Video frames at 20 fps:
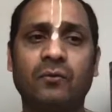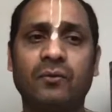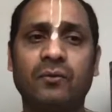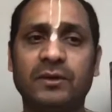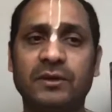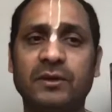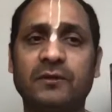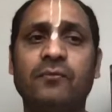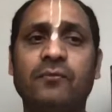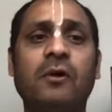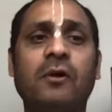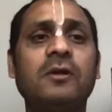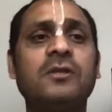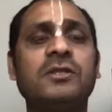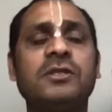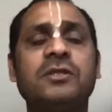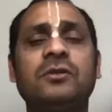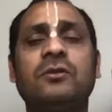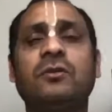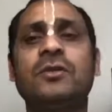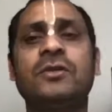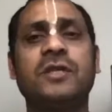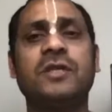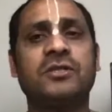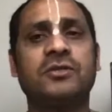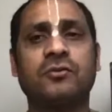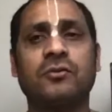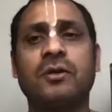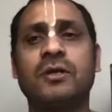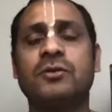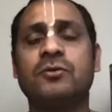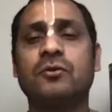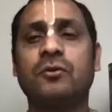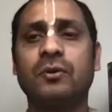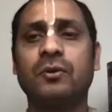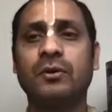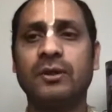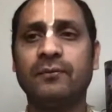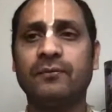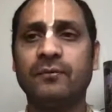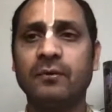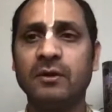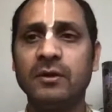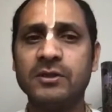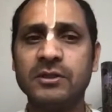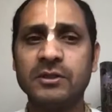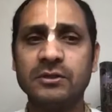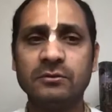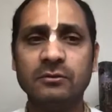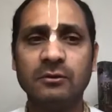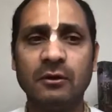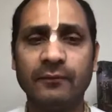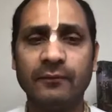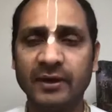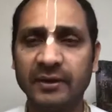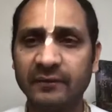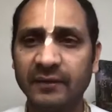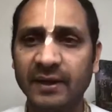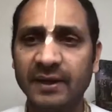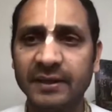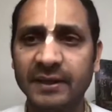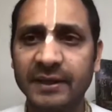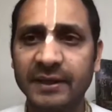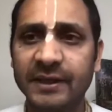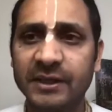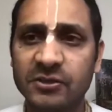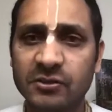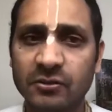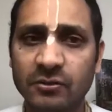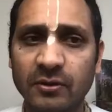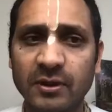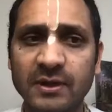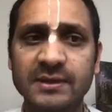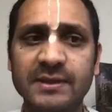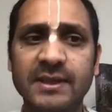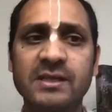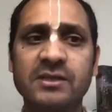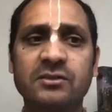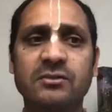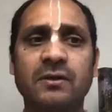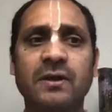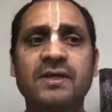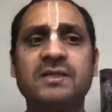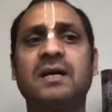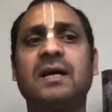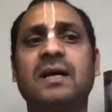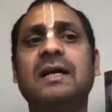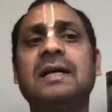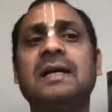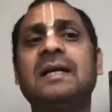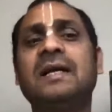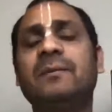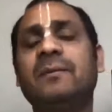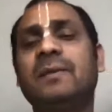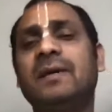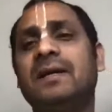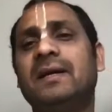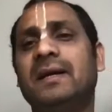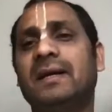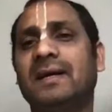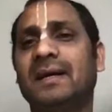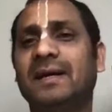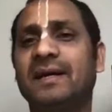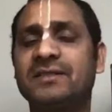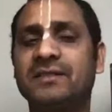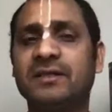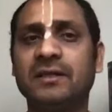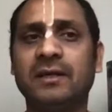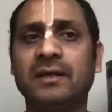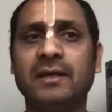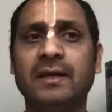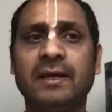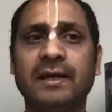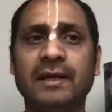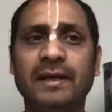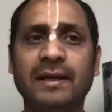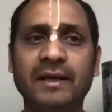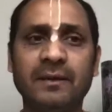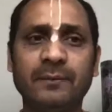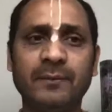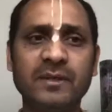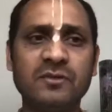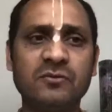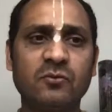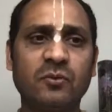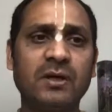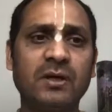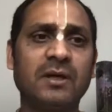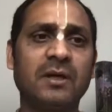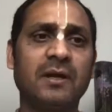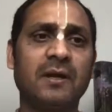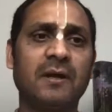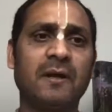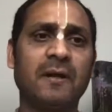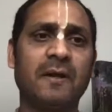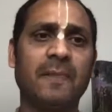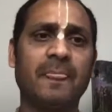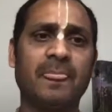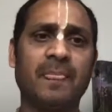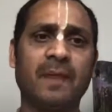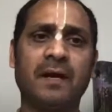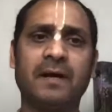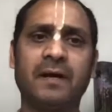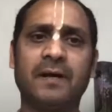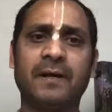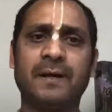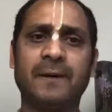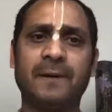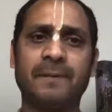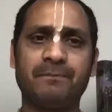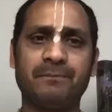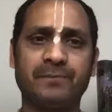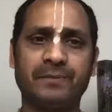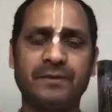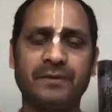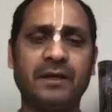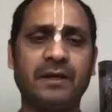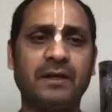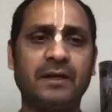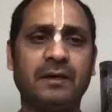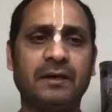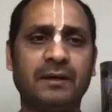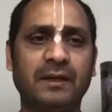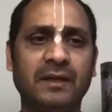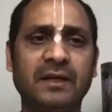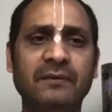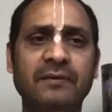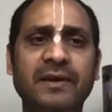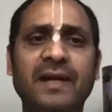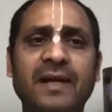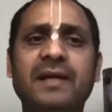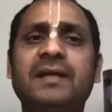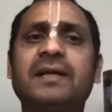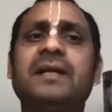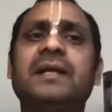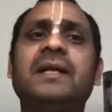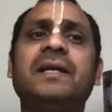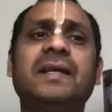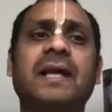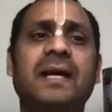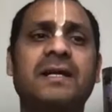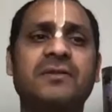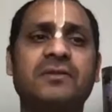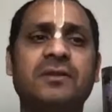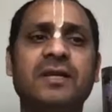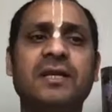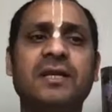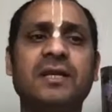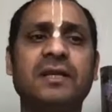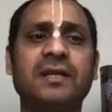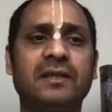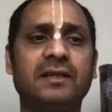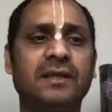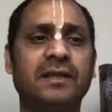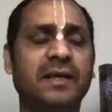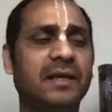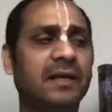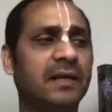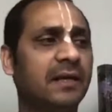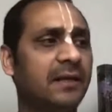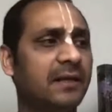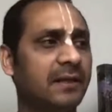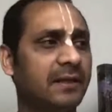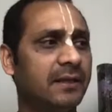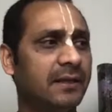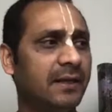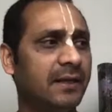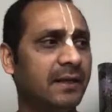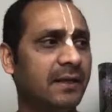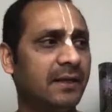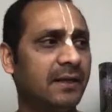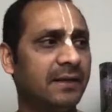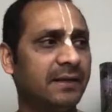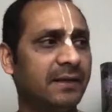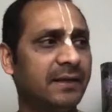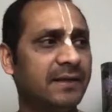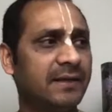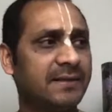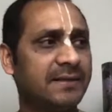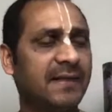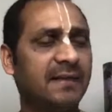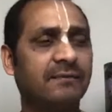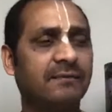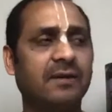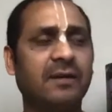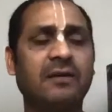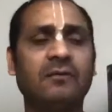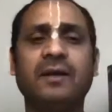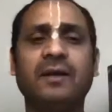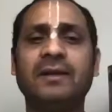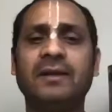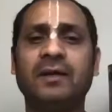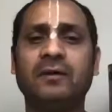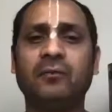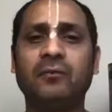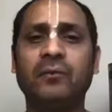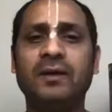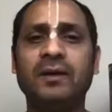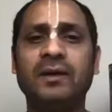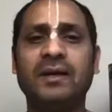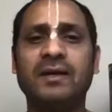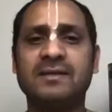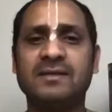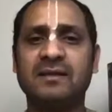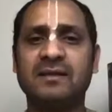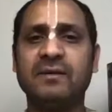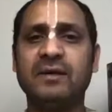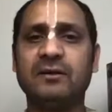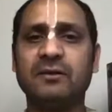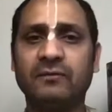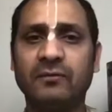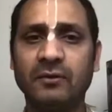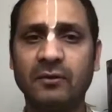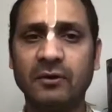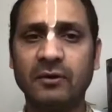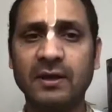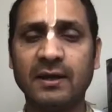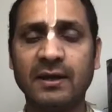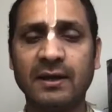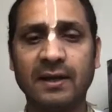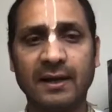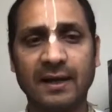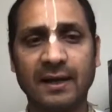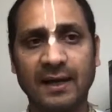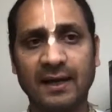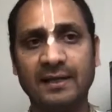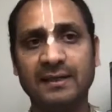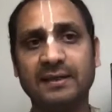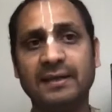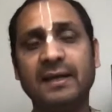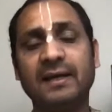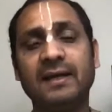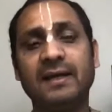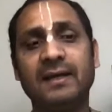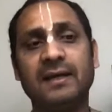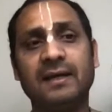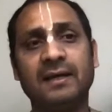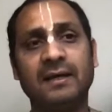the false ego is destroyed. So the false ego of living entity destroyed, that is called as ultimate annihilation. It means what? The living entity, actually they understand very well that we are servant of Lord, and they